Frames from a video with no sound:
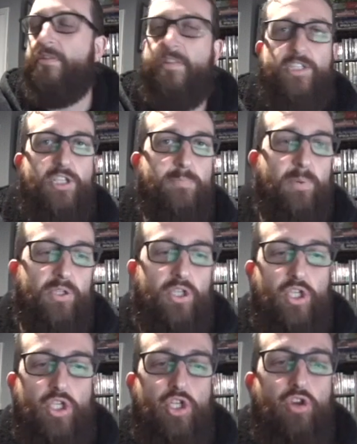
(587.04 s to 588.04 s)
let's just put
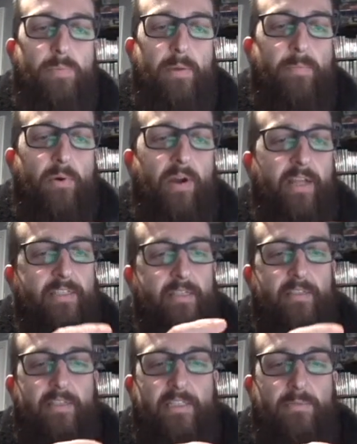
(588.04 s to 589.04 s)
stupid
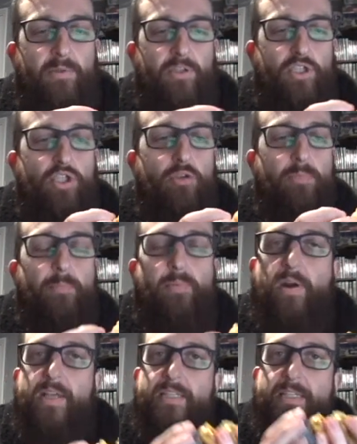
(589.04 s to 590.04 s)
prices. Let's put stupid
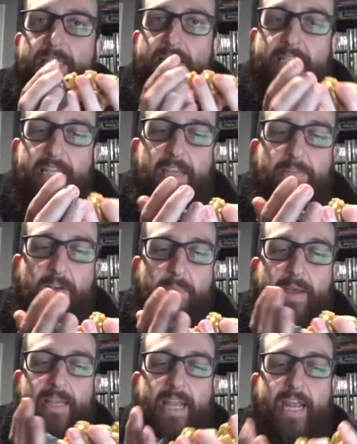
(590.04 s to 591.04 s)
prices and see if I
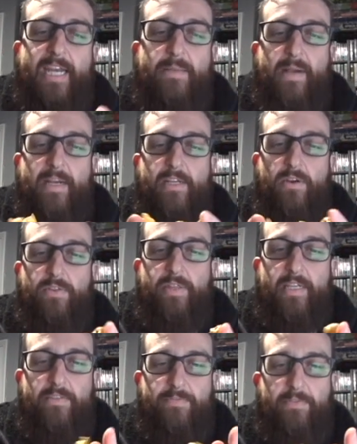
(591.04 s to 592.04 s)
make any money on
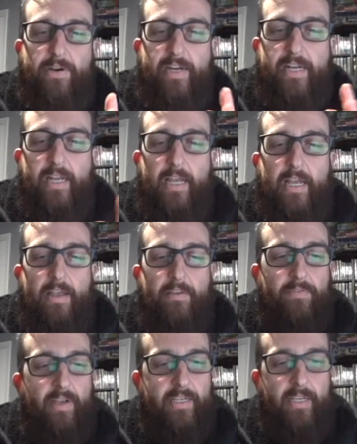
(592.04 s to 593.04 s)
these free
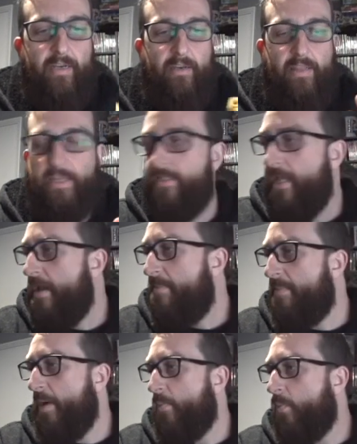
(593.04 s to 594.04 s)
fucking things.
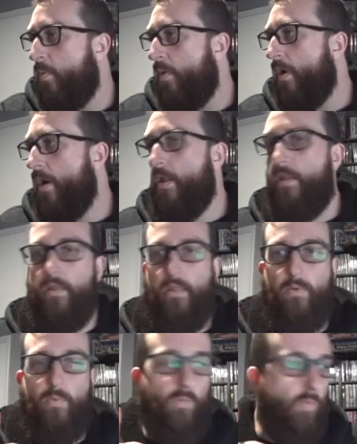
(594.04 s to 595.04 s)
But while
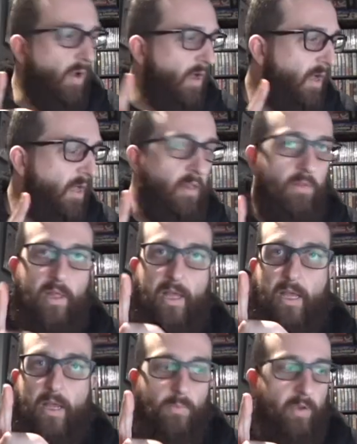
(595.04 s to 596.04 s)

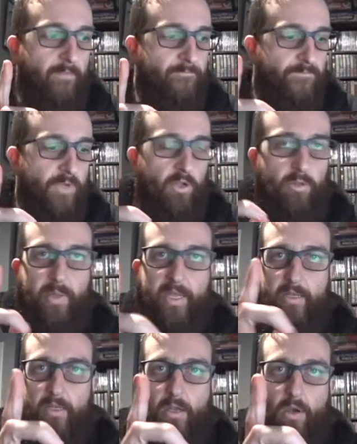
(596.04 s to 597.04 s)
we're
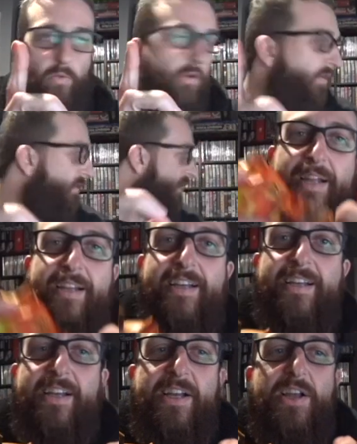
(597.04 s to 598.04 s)
filming, hold on a sec.
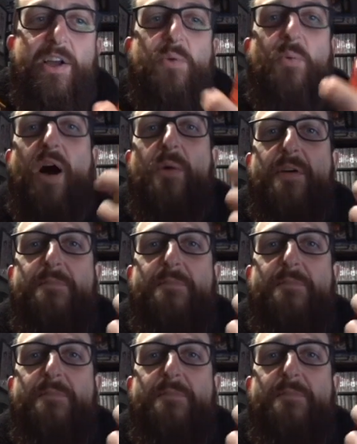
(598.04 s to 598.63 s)
While we're